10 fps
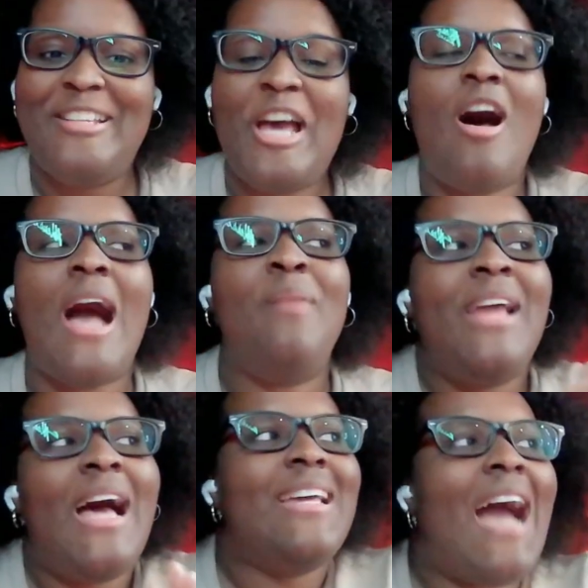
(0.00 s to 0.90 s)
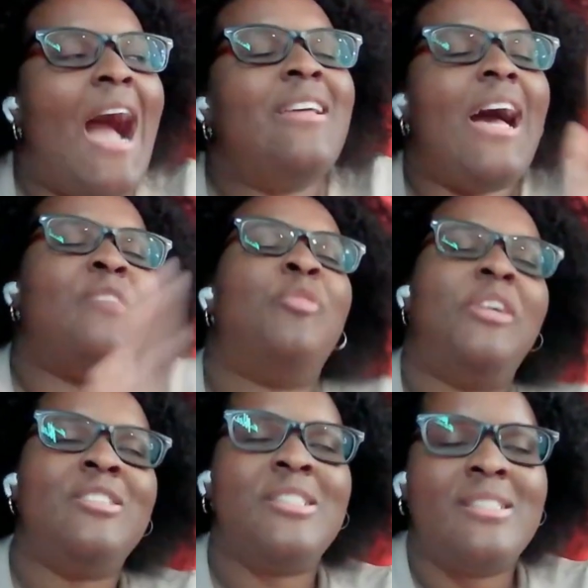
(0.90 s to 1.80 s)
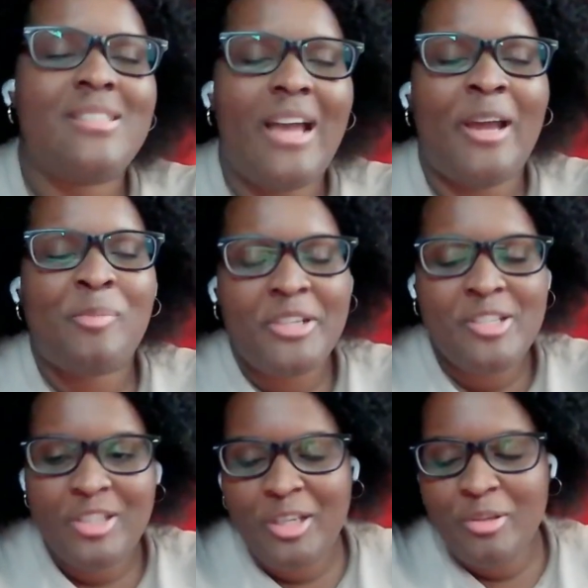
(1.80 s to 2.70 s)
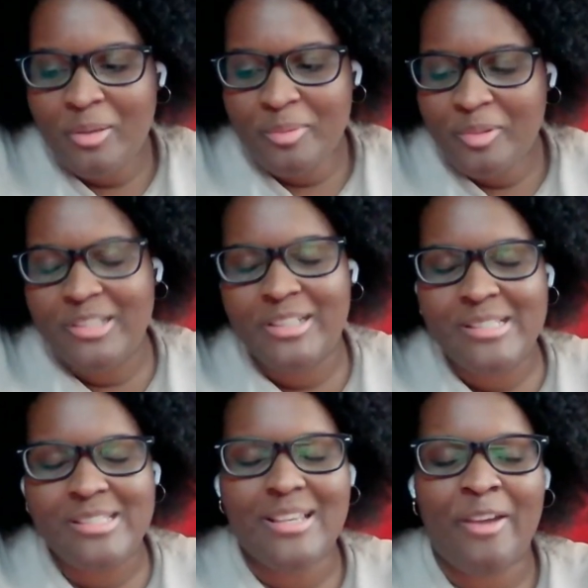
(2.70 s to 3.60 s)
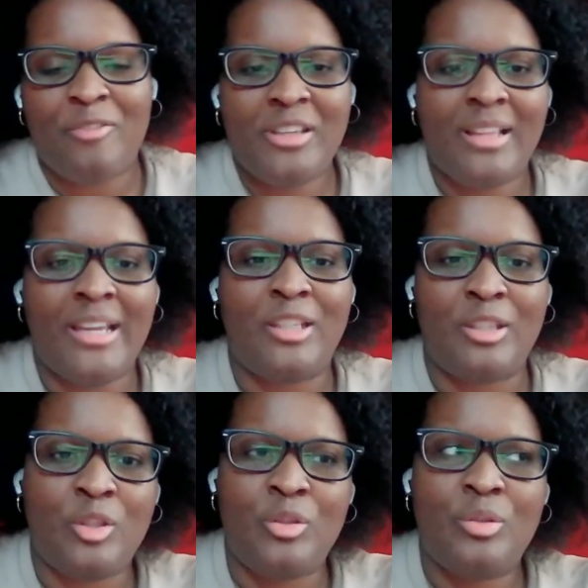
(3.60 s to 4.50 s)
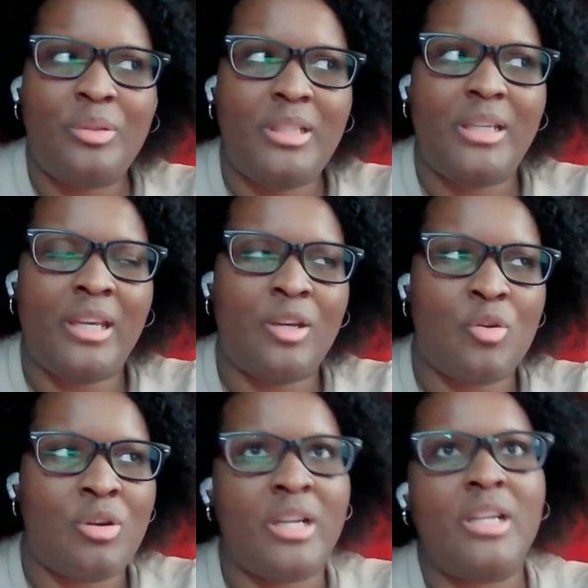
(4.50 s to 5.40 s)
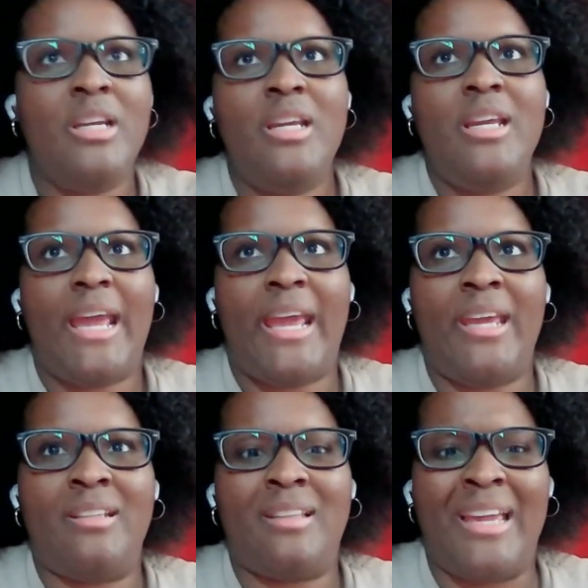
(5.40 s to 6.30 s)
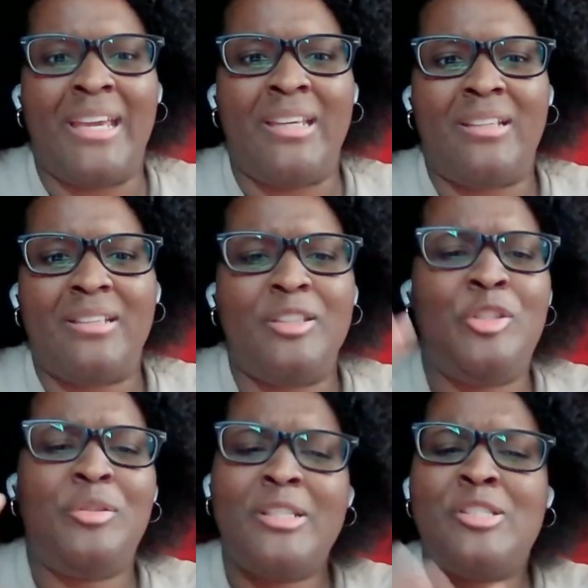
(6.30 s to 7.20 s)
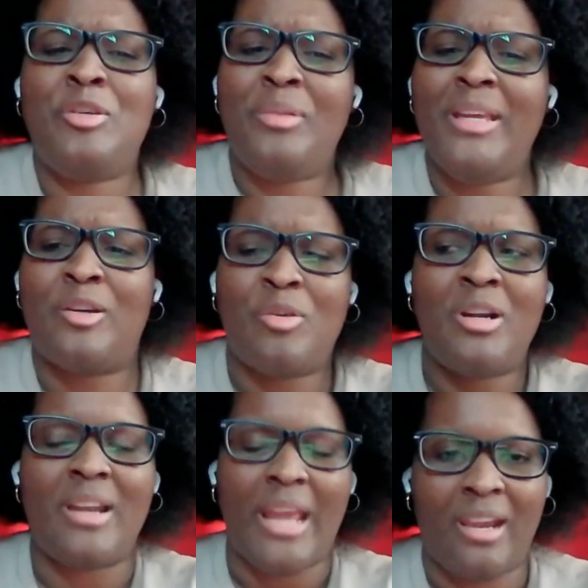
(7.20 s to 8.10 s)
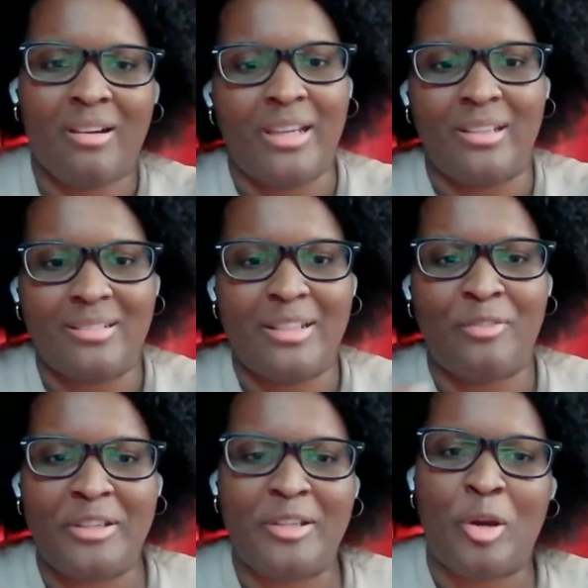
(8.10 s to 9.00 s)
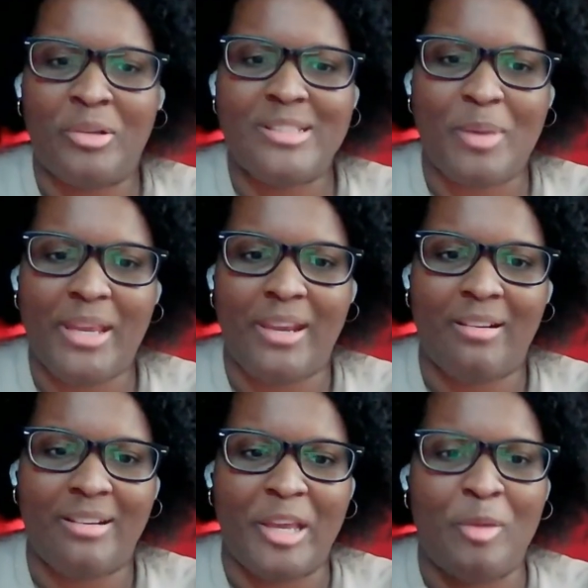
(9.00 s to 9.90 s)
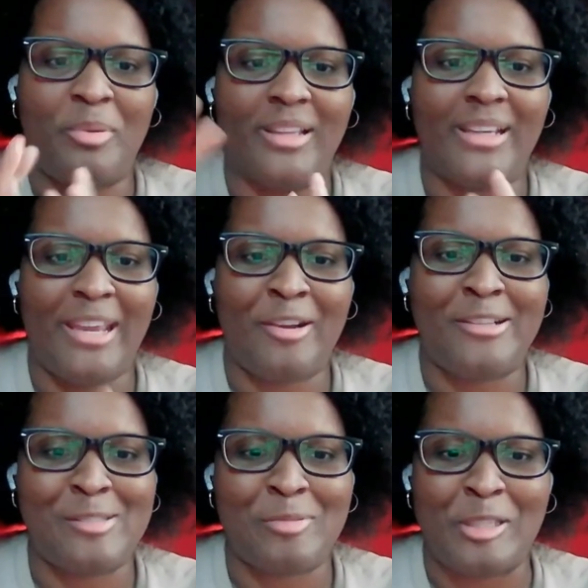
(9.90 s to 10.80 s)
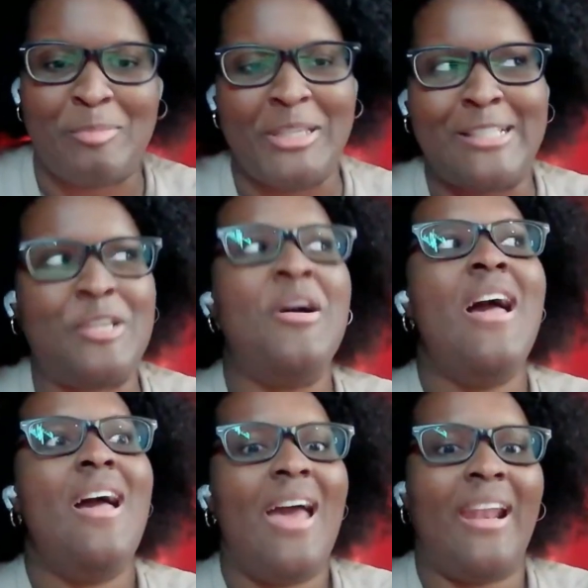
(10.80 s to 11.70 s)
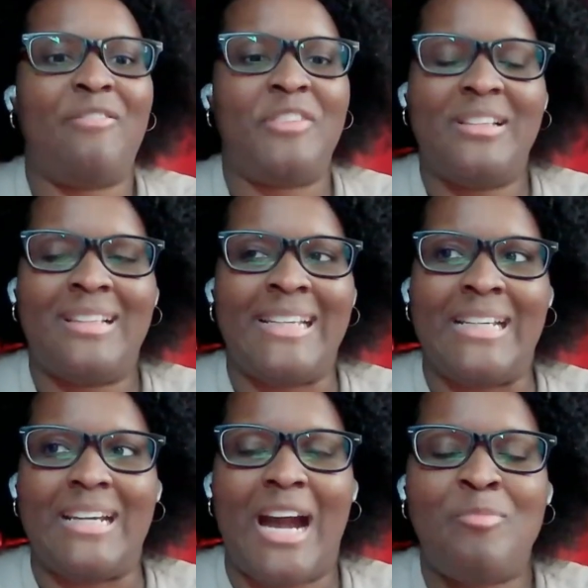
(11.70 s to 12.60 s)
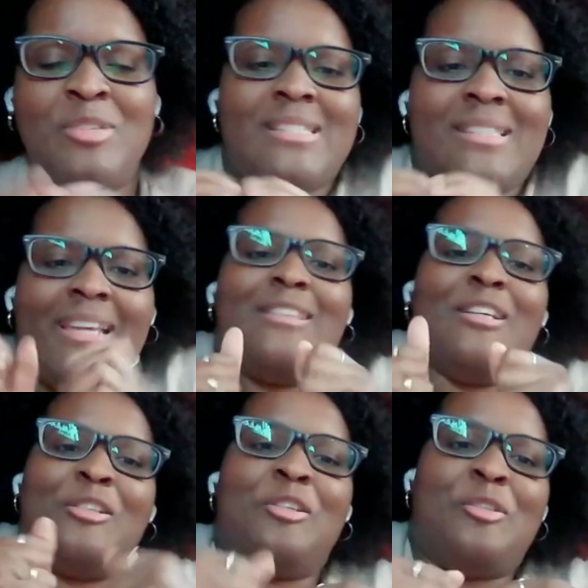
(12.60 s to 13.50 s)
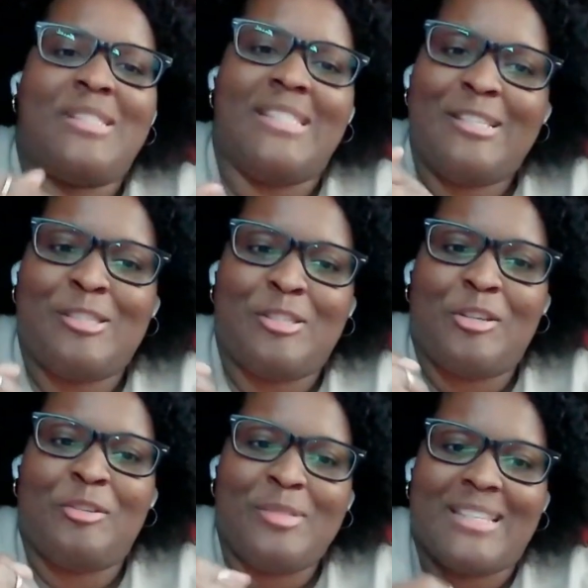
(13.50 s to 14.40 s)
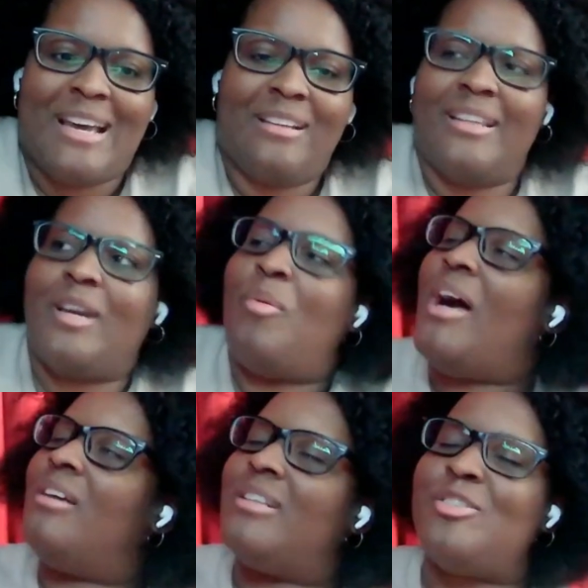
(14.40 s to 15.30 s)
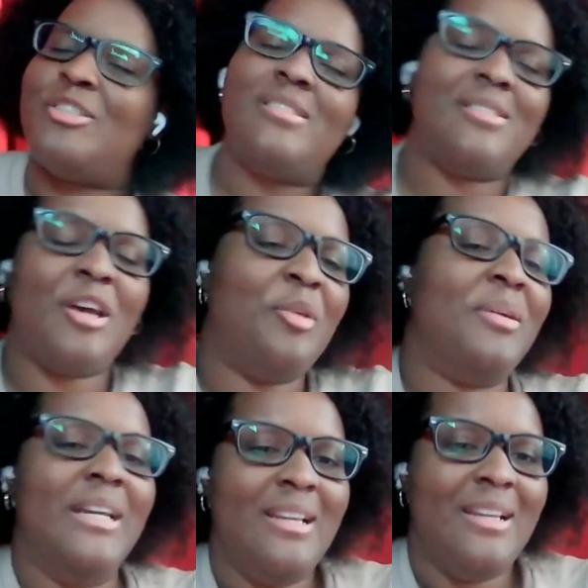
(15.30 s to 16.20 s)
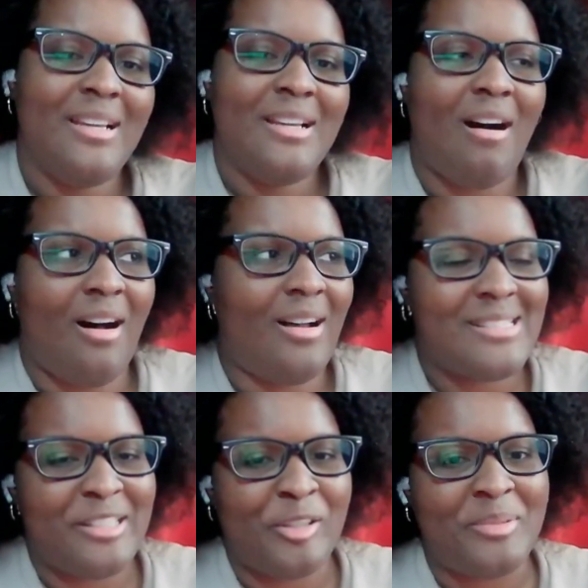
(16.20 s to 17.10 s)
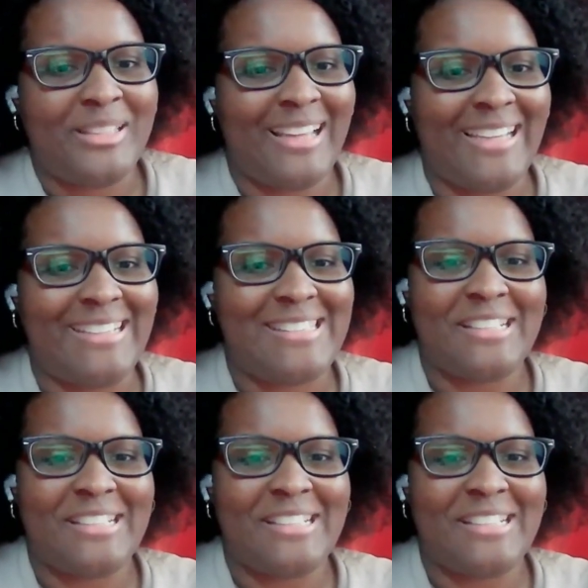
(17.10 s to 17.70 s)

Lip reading: No, I'm not. I well, just I appreciate you coming on because I feel like you and Court and like because you like Court and Aaron. No one's met Aaron yet, but like Aaron's really big too. And I feel like I'm just like the little sister who's kind of like, wow, they're just so awesome and like